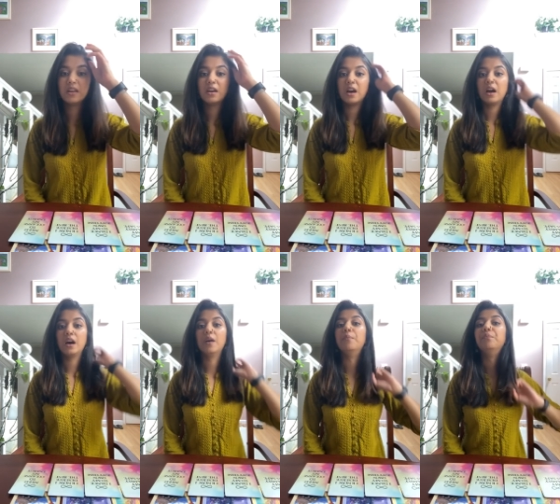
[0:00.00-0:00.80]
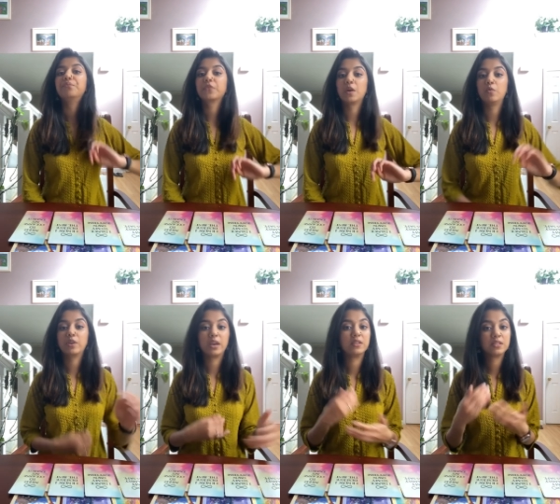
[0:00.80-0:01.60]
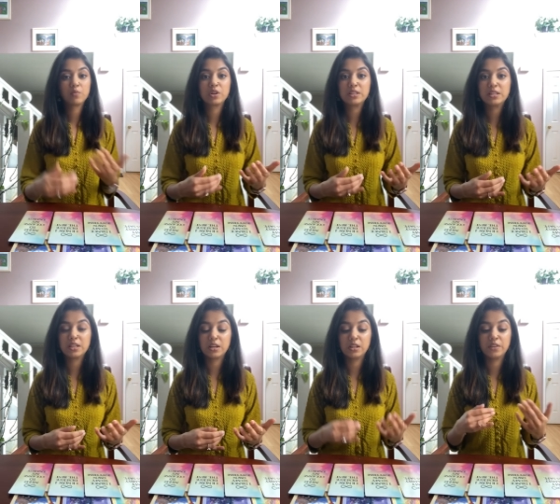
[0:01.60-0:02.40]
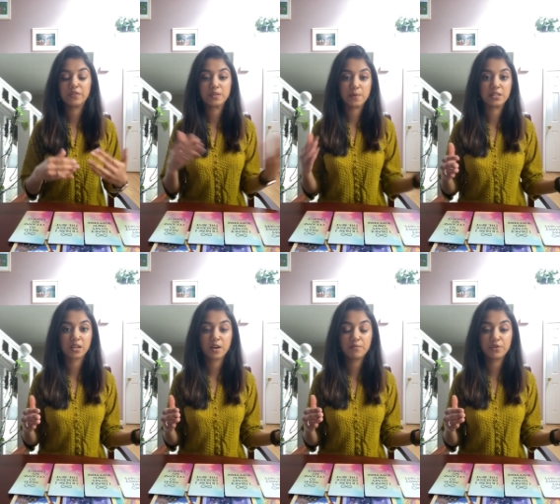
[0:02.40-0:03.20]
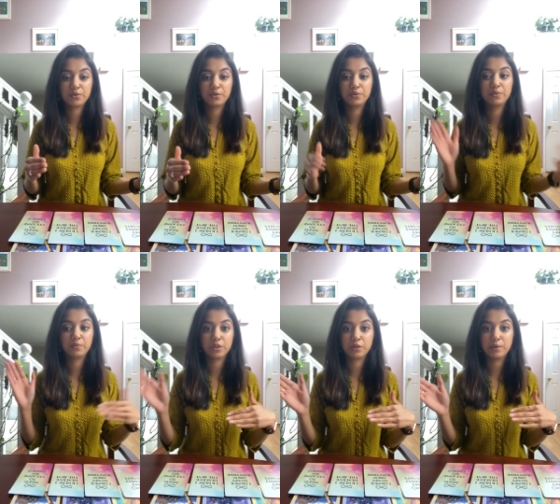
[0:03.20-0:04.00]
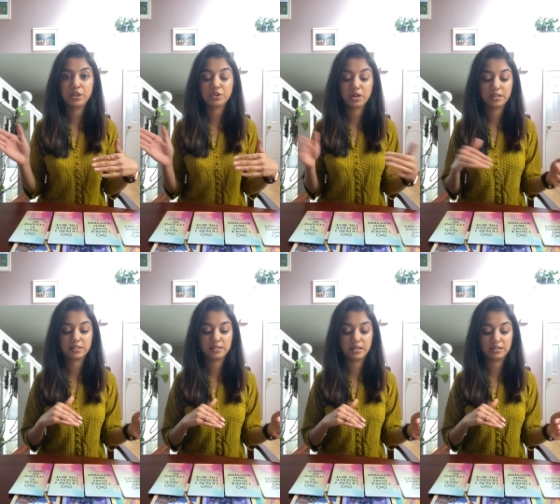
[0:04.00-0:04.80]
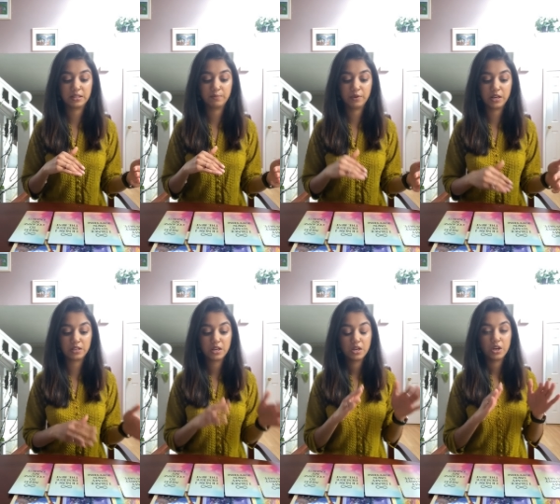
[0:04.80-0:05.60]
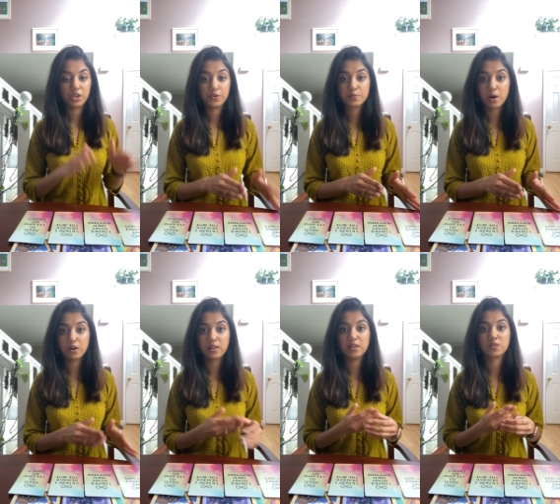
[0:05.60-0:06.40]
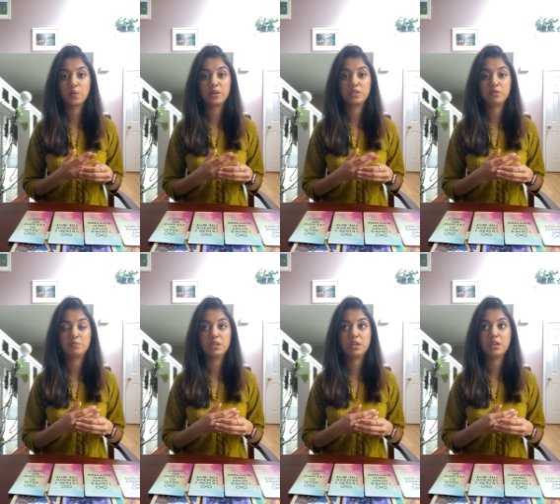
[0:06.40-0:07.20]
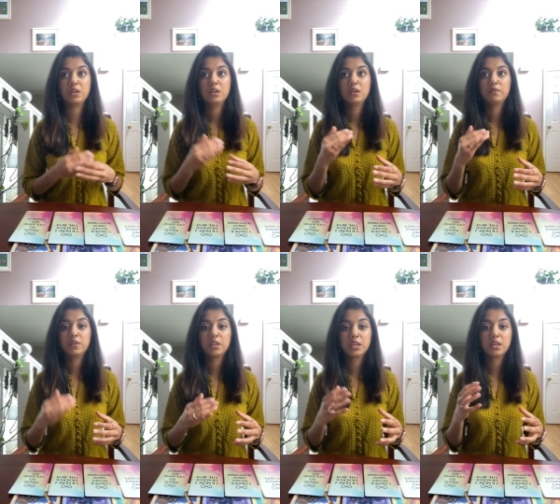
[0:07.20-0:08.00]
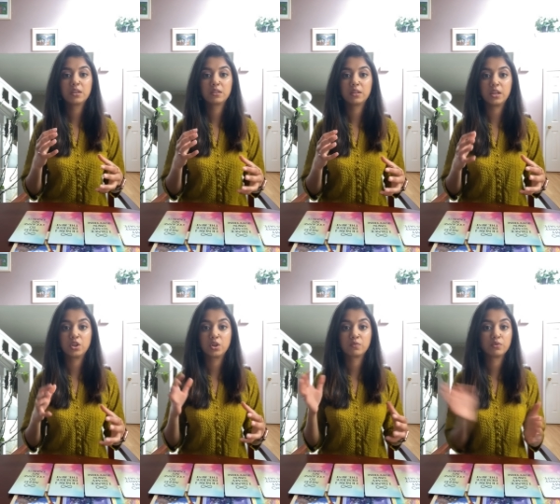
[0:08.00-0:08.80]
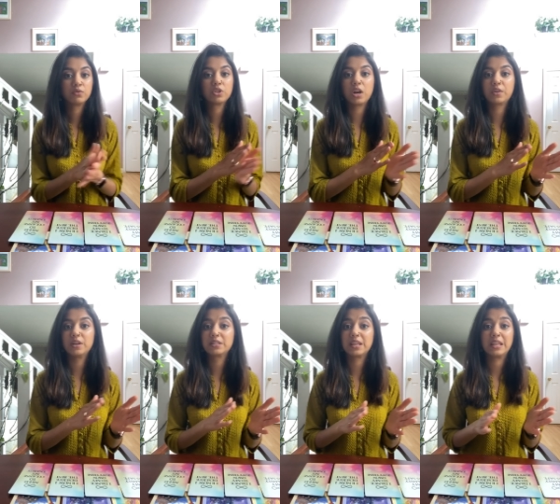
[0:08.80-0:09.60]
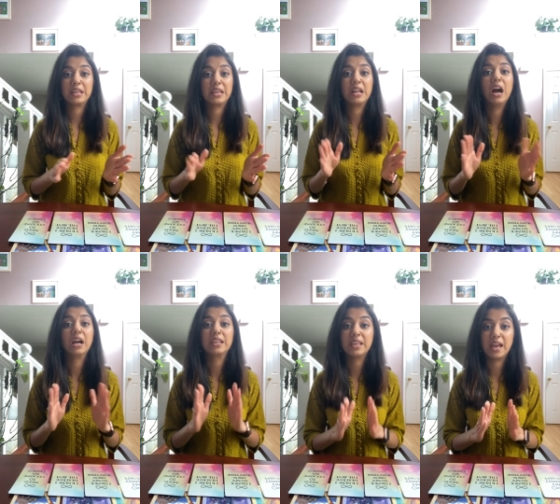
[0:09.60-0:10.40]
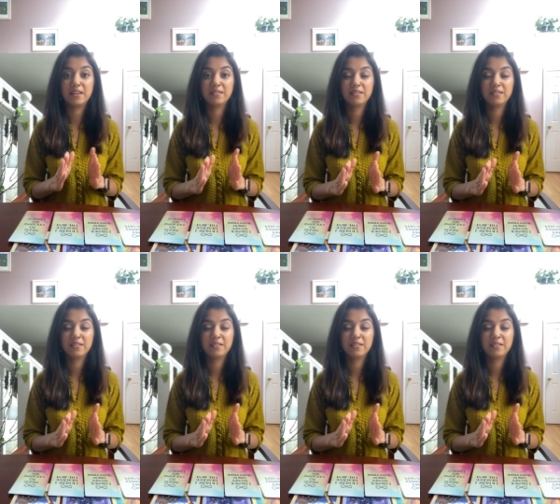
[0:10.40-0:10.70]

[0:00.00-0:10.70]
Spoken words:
And we'll get into more detail if it's meant to come through with the Patreon extended, but a huge part of that is going to be feeling like your root chakra is getting hit again.